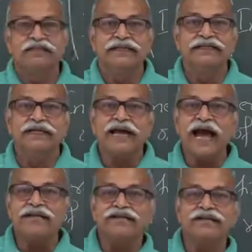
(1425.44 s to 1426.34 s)
In an
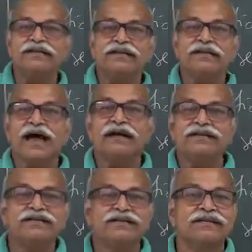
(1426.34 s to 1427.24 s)
action
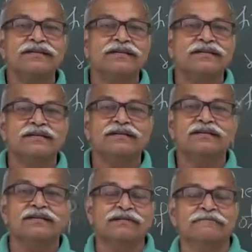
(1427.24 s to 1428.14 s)
reaction
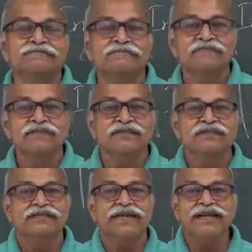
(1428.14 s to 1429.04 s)

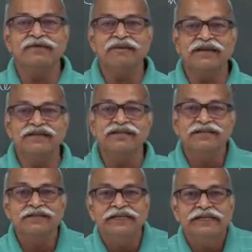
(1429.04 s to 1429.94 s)

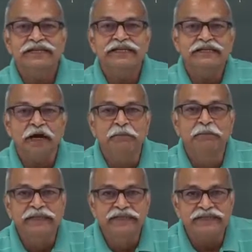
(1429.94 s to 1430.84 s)
statement, it
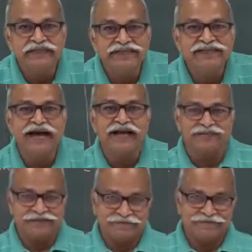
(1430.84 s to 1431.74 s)
appears
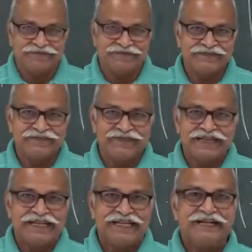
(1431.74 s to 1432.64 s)
that
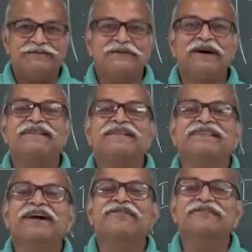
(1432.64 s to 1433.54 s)
first
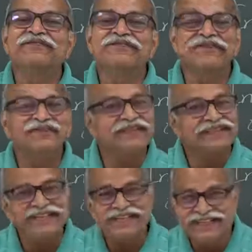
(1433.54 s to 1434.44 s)
some force
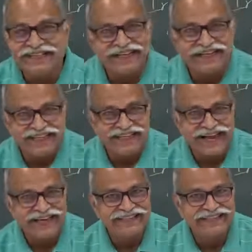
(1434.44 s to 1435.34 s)
was exerted, which is
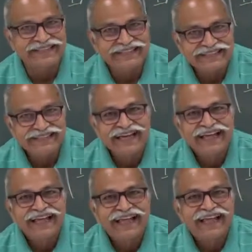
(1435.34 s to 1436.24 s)
action,
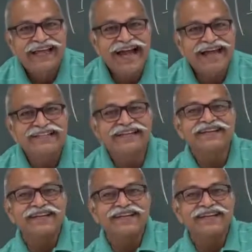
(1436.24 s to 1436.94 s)
and then